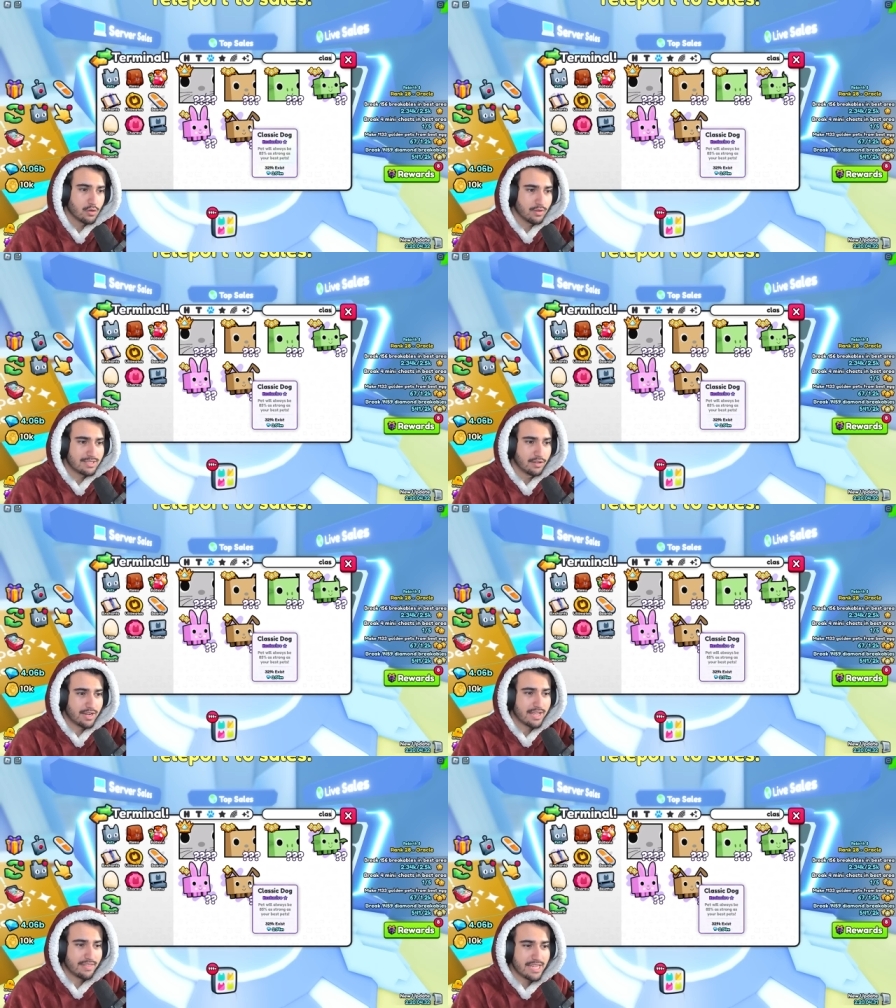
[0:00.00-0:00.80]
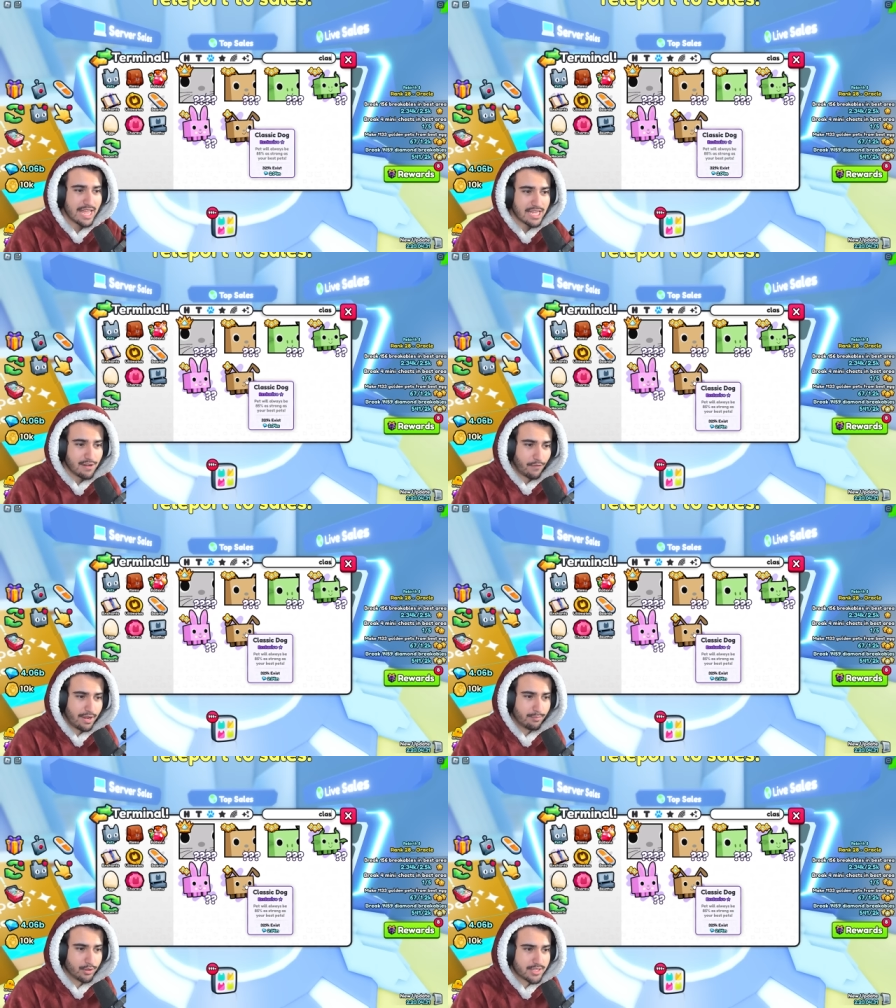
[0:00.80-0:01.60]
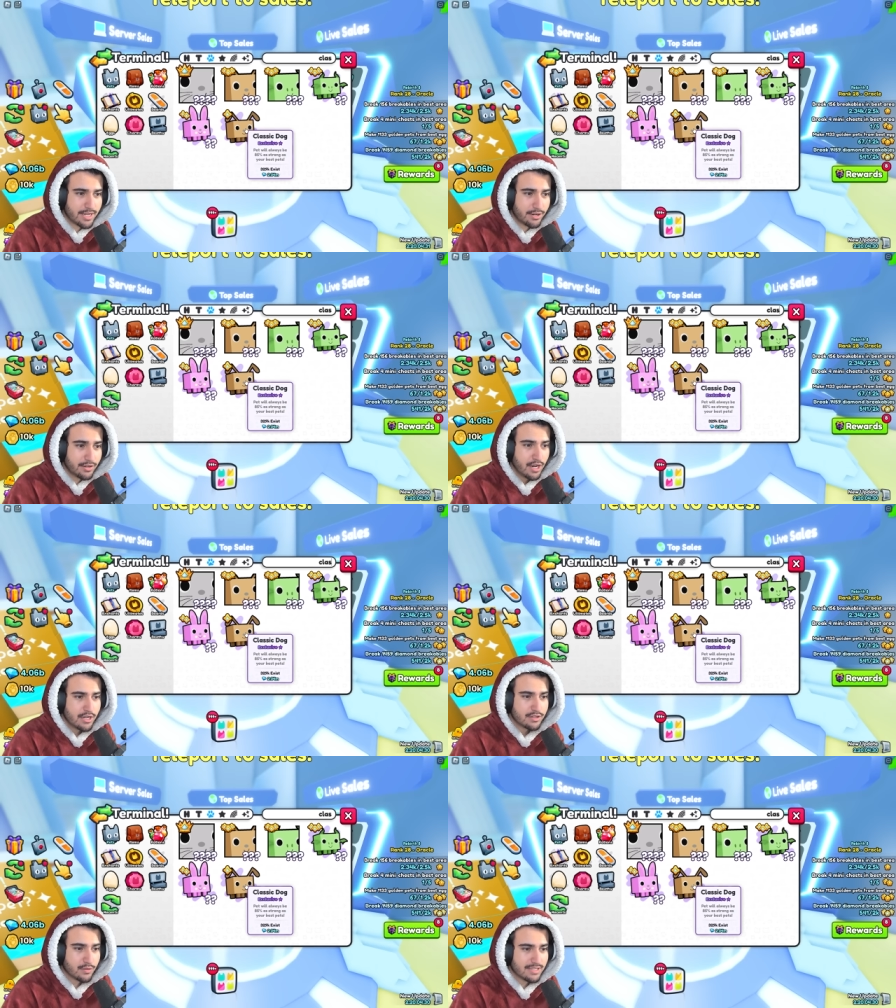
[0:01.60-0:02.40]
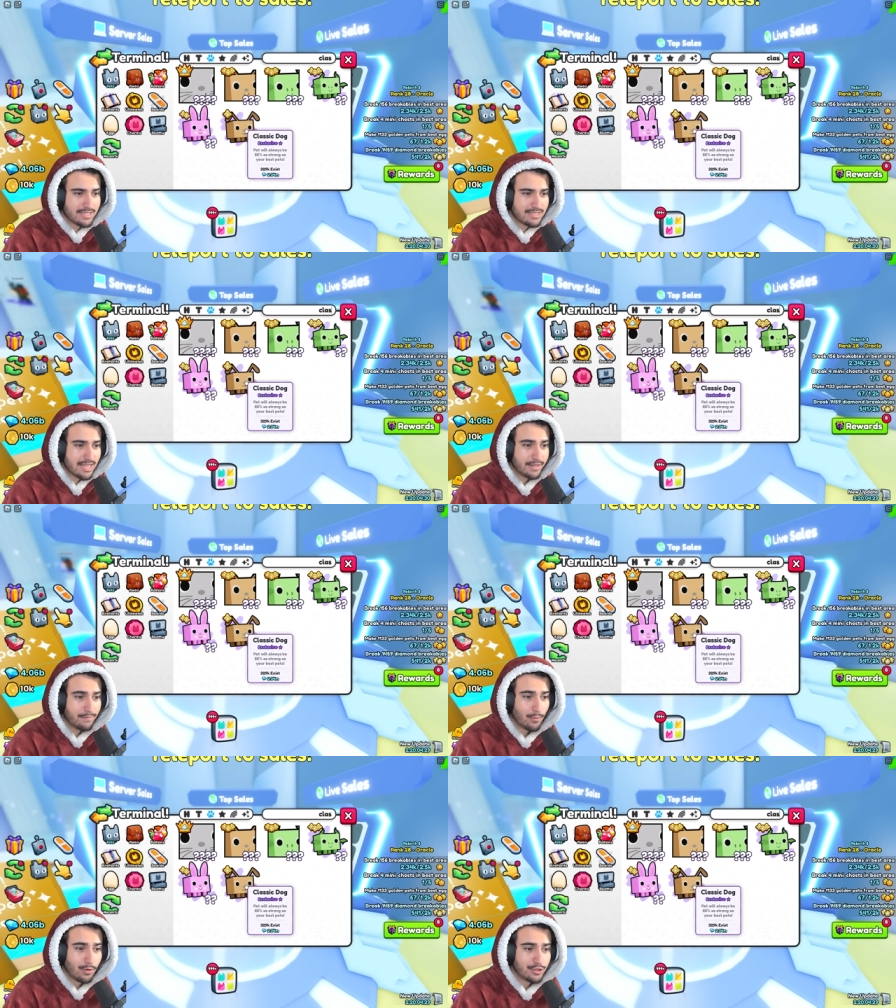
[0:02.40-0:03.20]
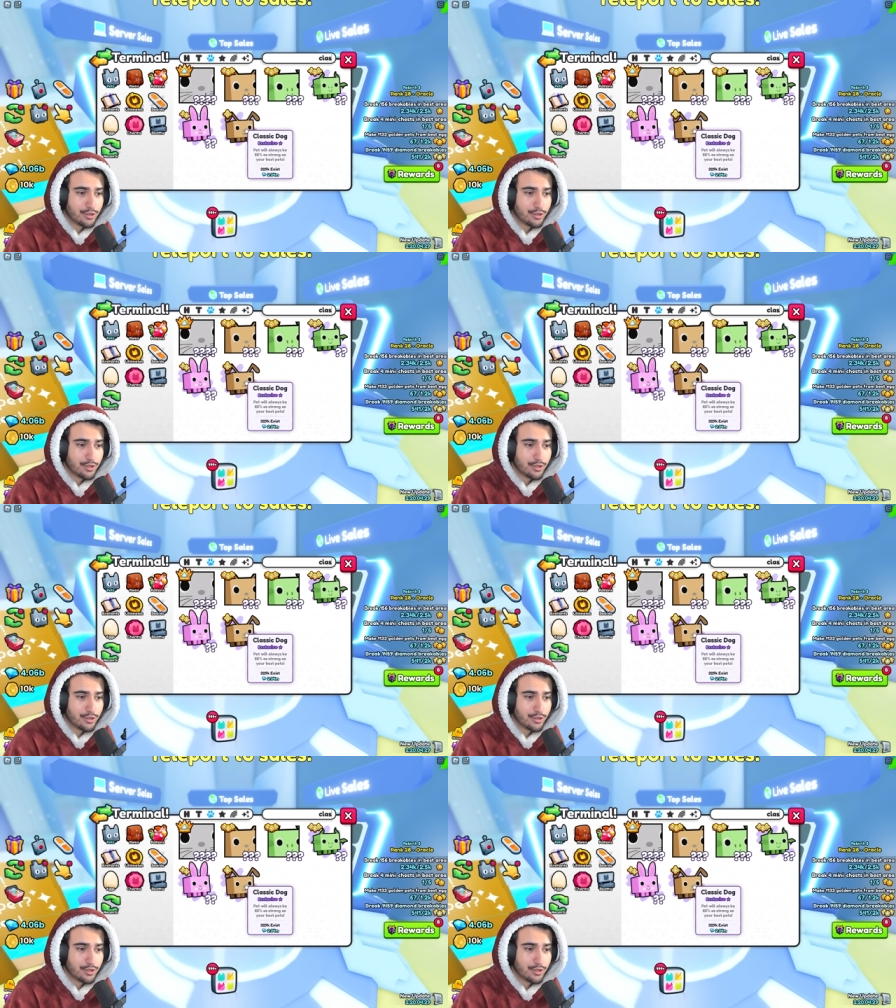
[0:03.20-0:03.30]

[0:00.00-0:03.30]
So let's look at the 85%er. So this is selling for